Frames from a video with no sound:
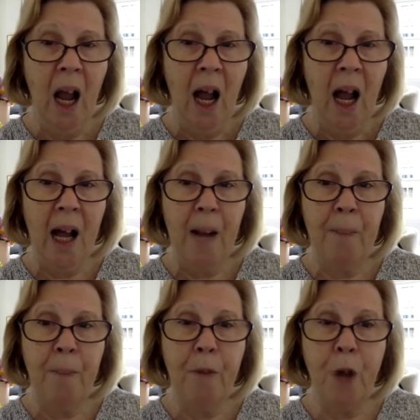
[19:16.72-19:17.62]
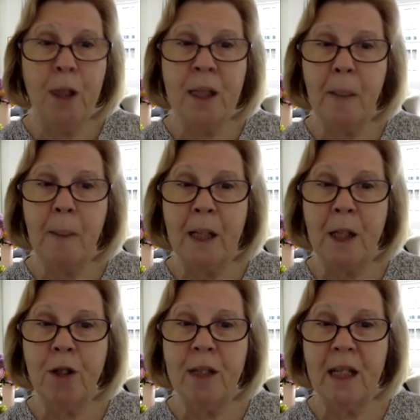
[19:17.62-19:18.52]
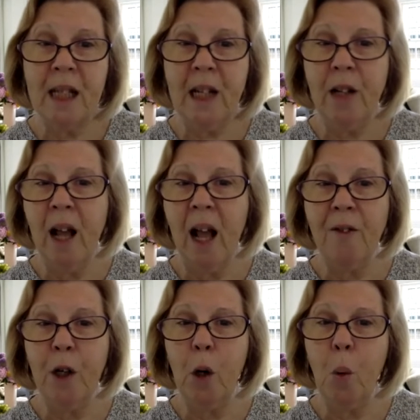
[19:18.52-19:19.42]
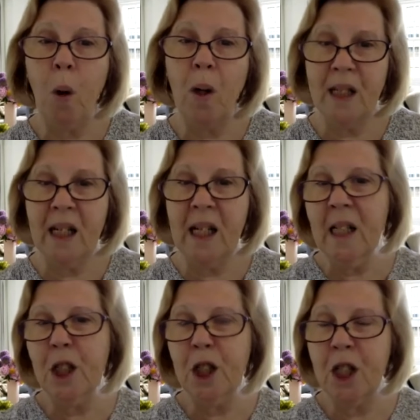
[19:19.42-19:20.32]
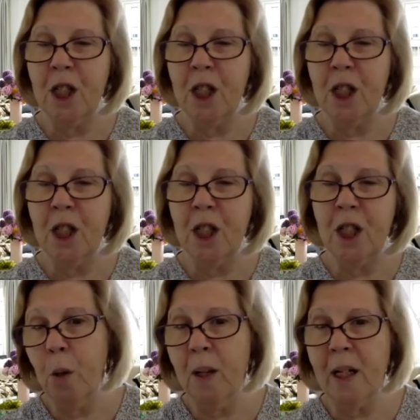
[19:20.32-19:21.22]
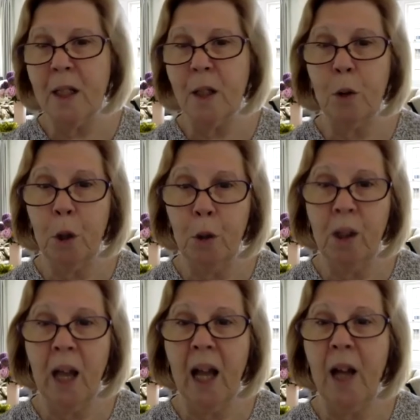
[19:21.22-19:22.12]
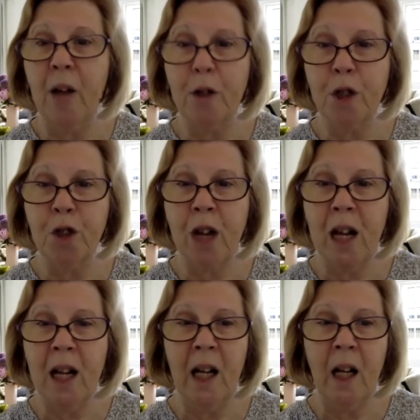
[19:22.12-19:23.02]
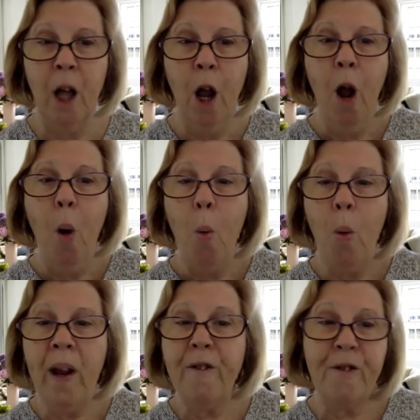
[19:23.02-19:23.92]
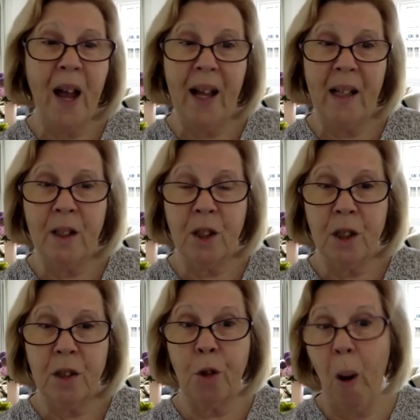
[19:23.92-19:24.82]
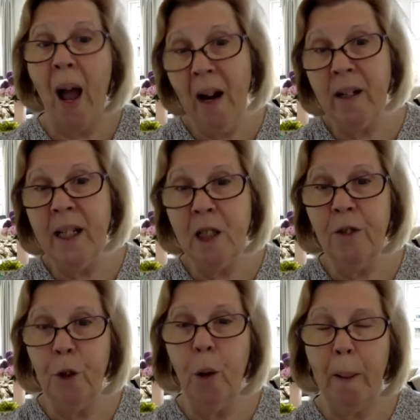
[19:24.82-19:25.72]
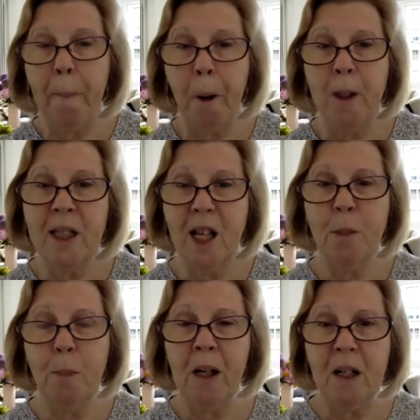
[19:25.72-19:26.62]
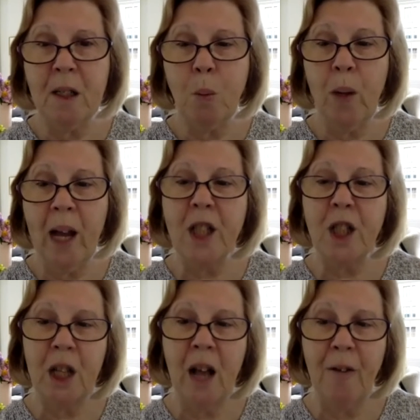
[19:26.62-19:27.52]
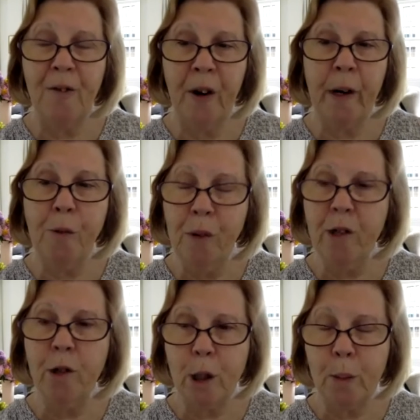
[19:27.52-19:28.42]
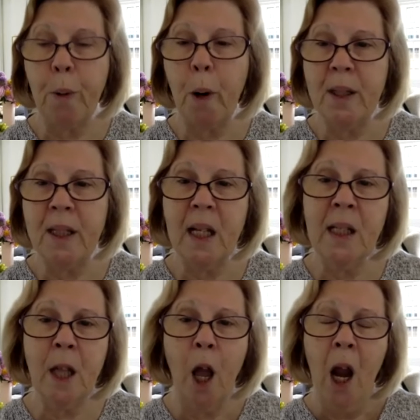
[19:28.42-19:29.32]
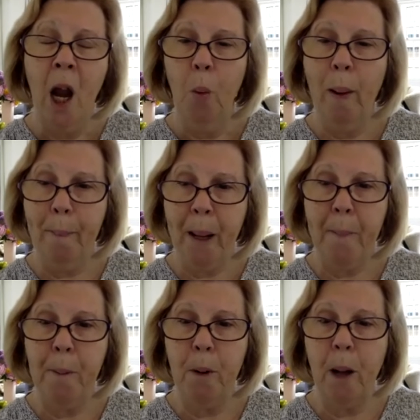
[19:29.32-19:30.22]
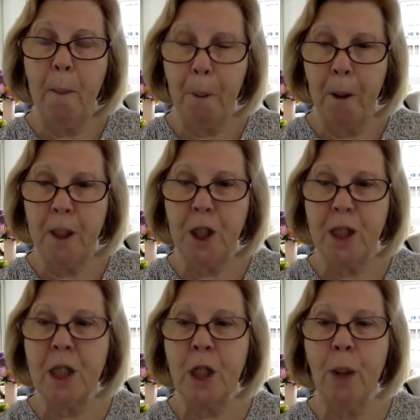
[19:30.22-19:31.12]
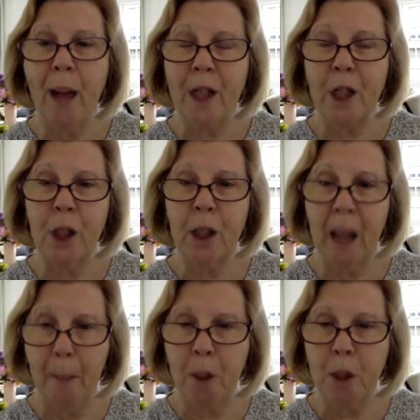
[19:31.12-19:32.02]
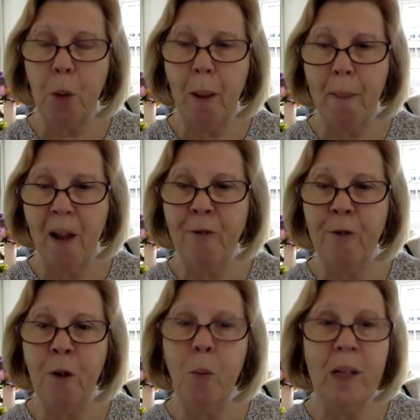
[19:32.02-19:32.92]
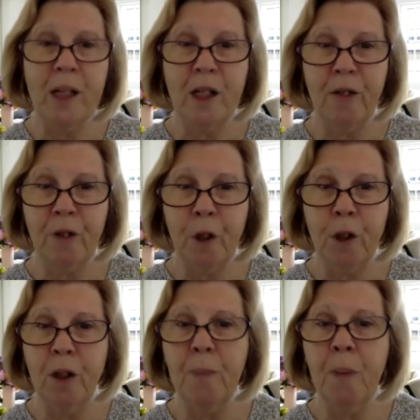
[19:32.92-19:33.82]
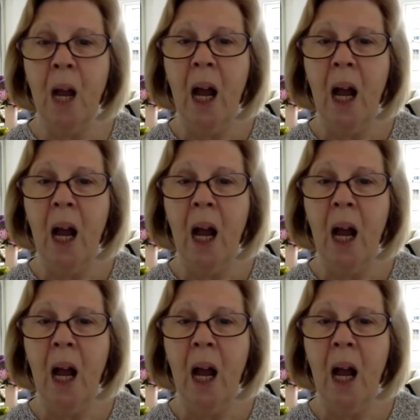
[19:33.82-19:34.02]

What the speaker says: Though some countries are keen on having a quality English teacher from the US or the UK or Australia, we have found through our interviewing process, because we actually have a very rigorous process, when people approach us to actually come onto our platform, we interview them.